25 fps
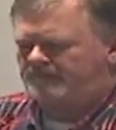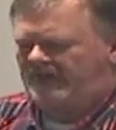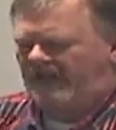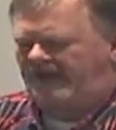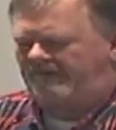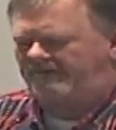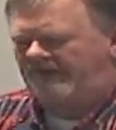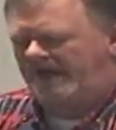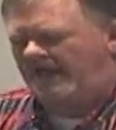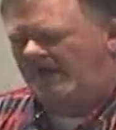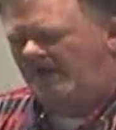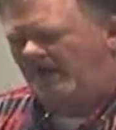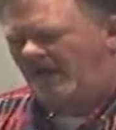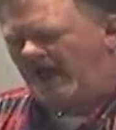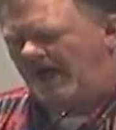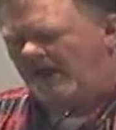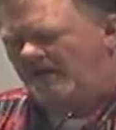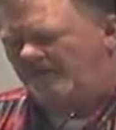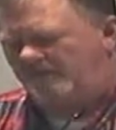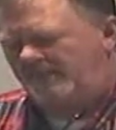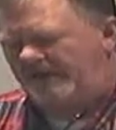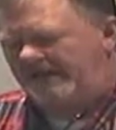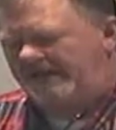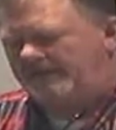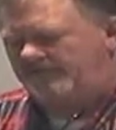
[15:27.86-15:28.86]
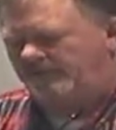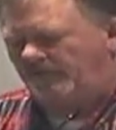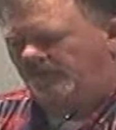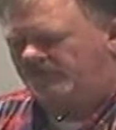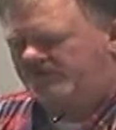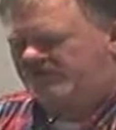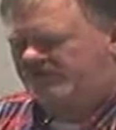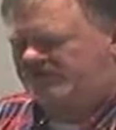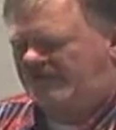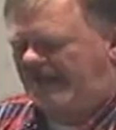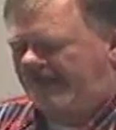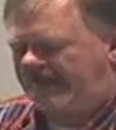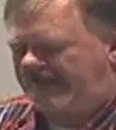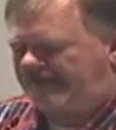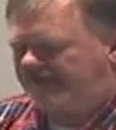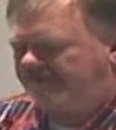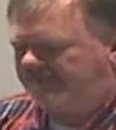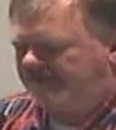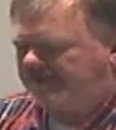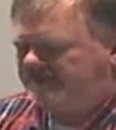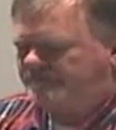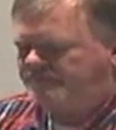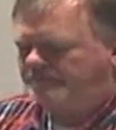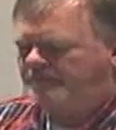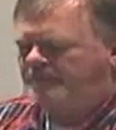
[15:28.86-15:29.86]
I've had a lot of people say
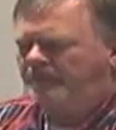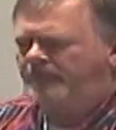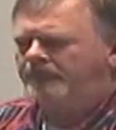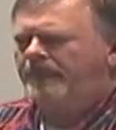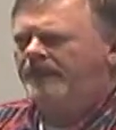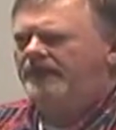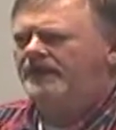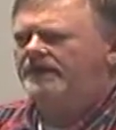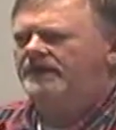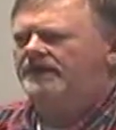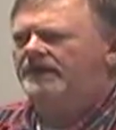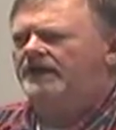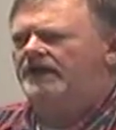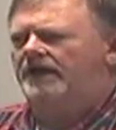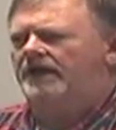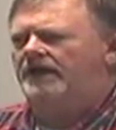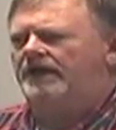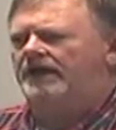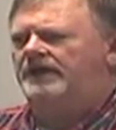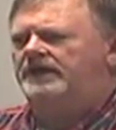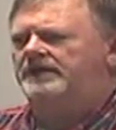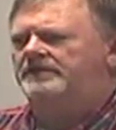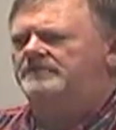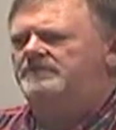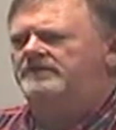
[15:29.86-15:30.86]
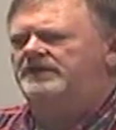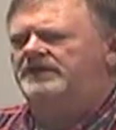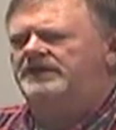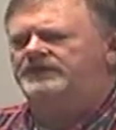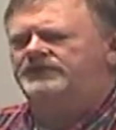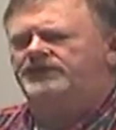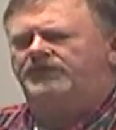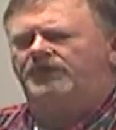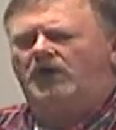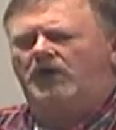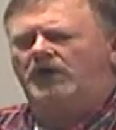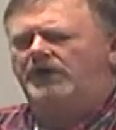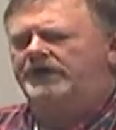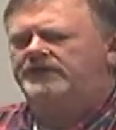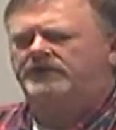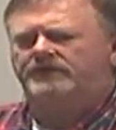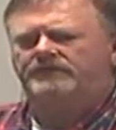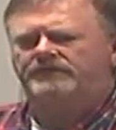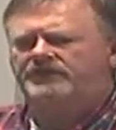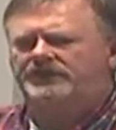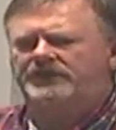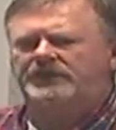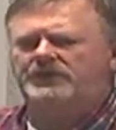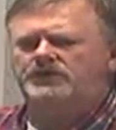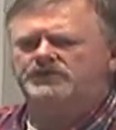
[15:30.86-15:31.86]
that uh, it's very
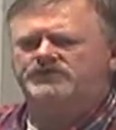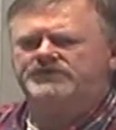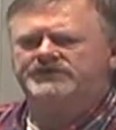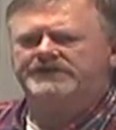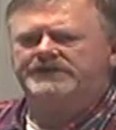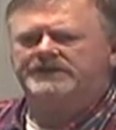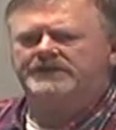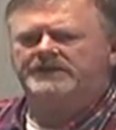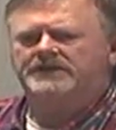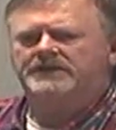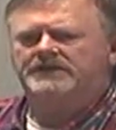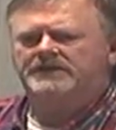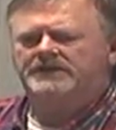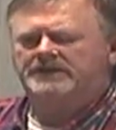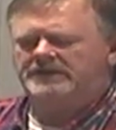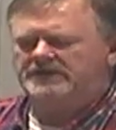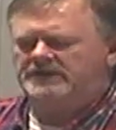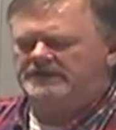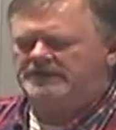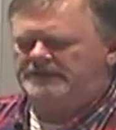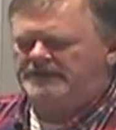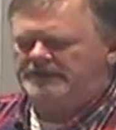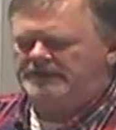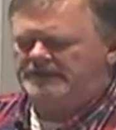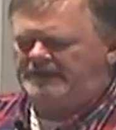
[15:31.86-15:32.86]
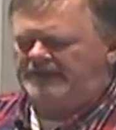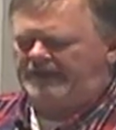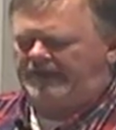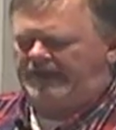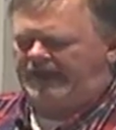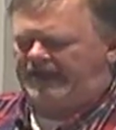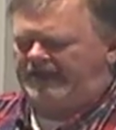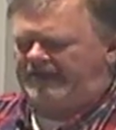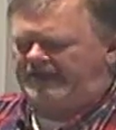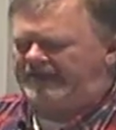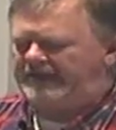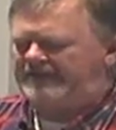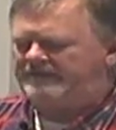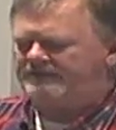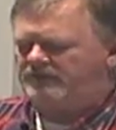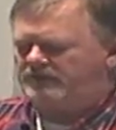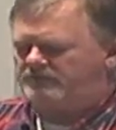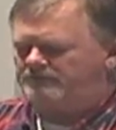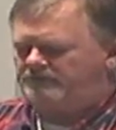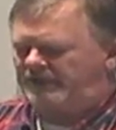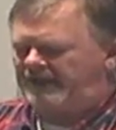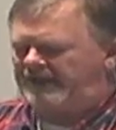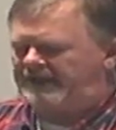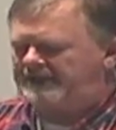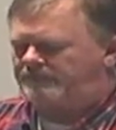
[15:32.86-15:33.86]
confusing. And
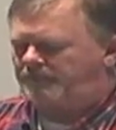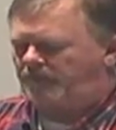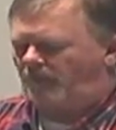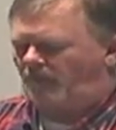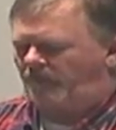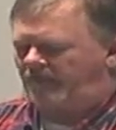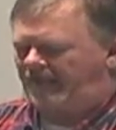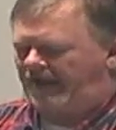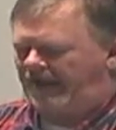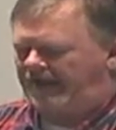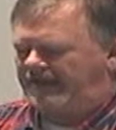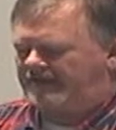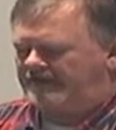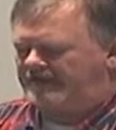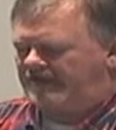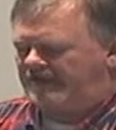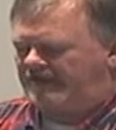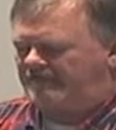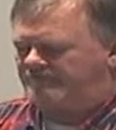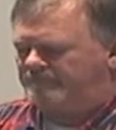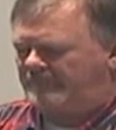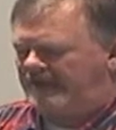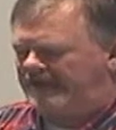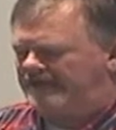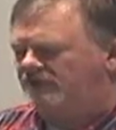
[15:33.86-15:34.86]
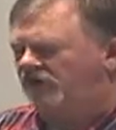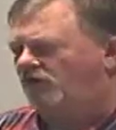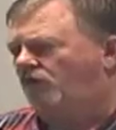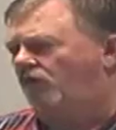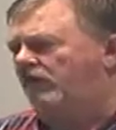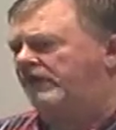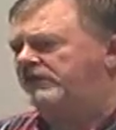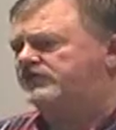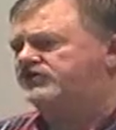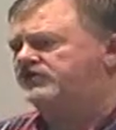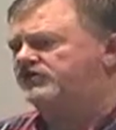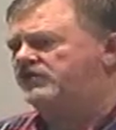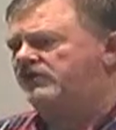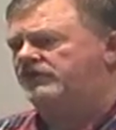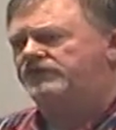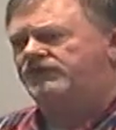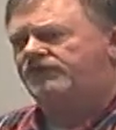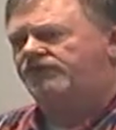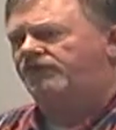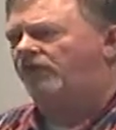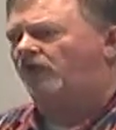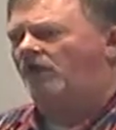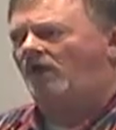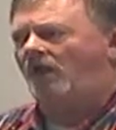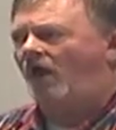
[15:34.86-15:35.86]
even people that have been Christians
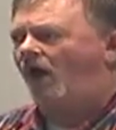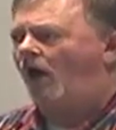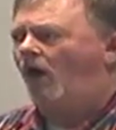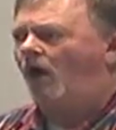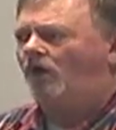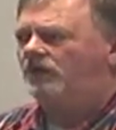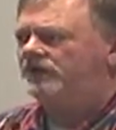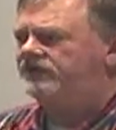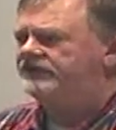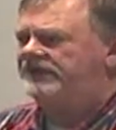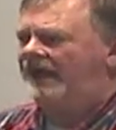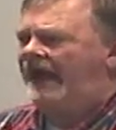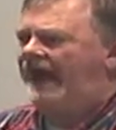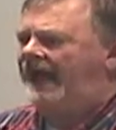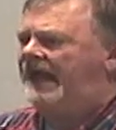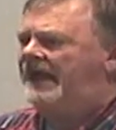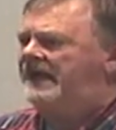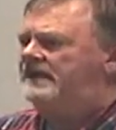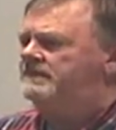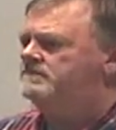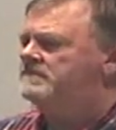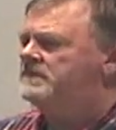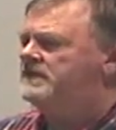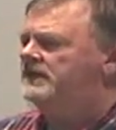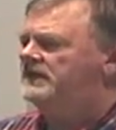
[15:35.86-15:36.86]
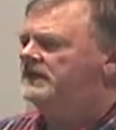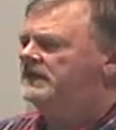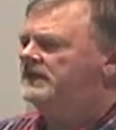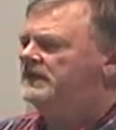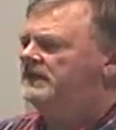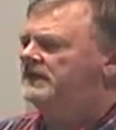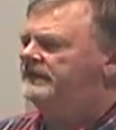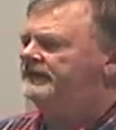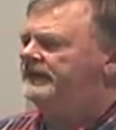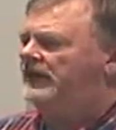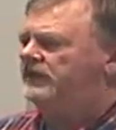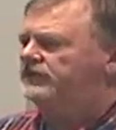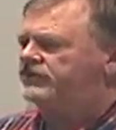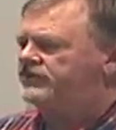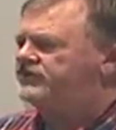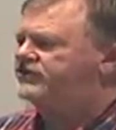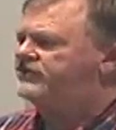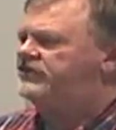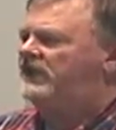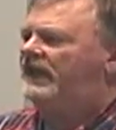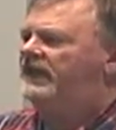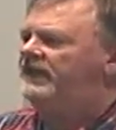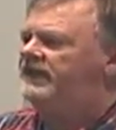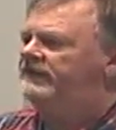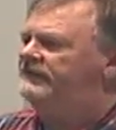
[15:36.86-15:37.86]
for a long time, they'll
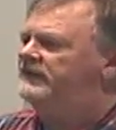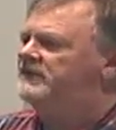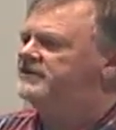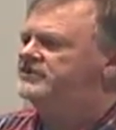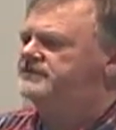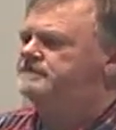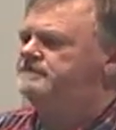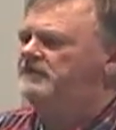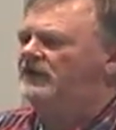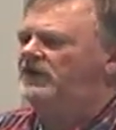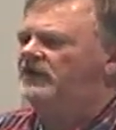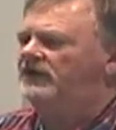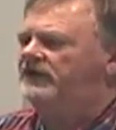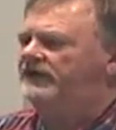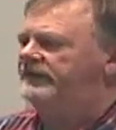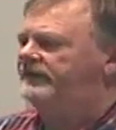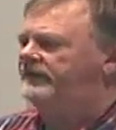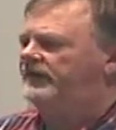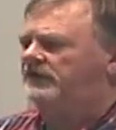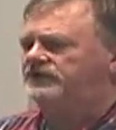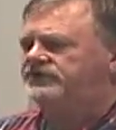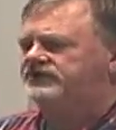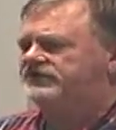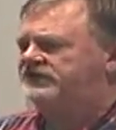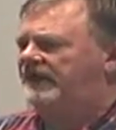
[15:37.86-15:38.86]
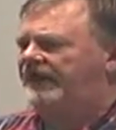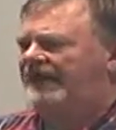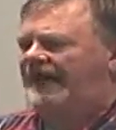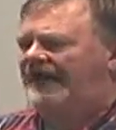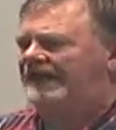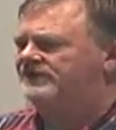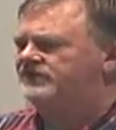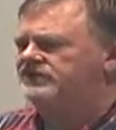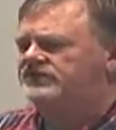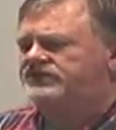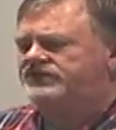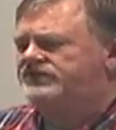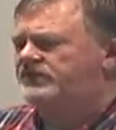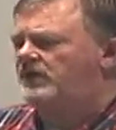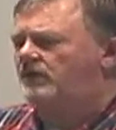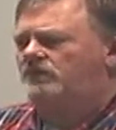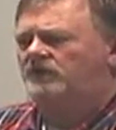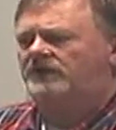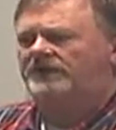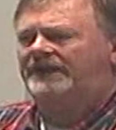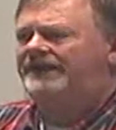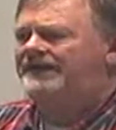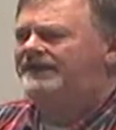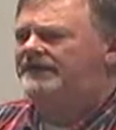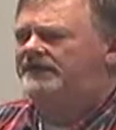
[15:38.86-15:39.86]
study this book and they'll say, I just
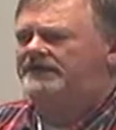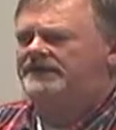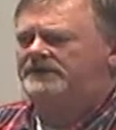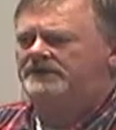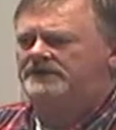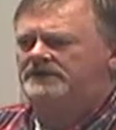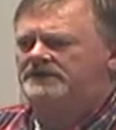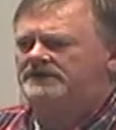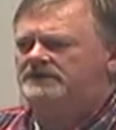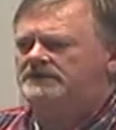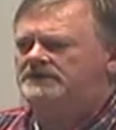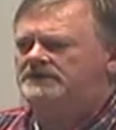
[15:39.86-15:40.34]
don't get it.